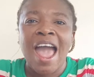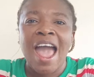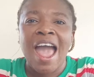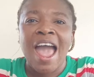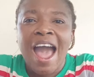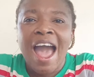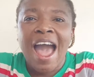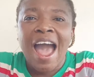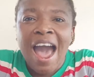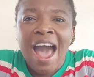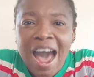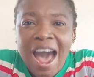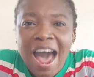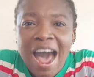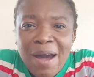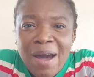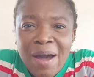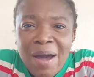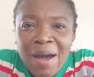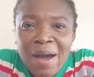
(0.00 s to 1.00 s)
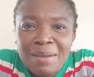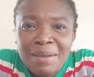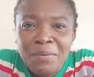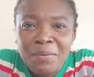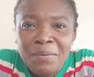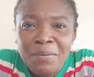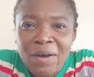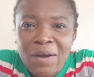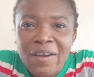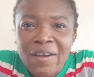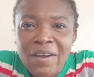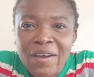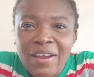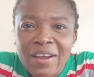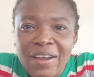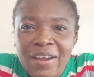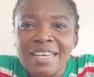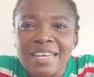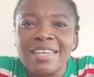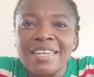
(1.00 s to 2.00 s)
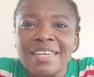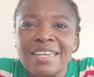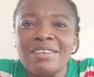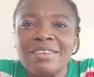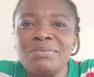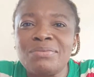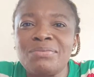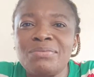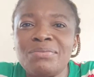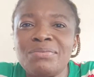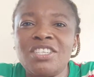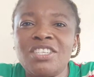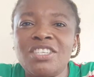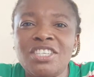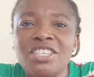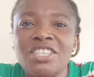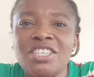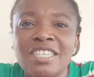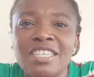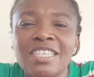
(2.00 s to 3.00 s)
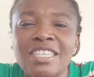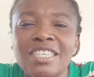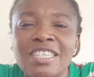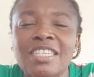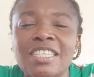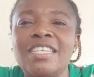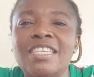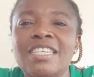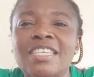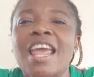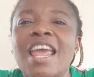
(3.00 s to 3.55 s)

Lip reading: How are the boys and the Richie?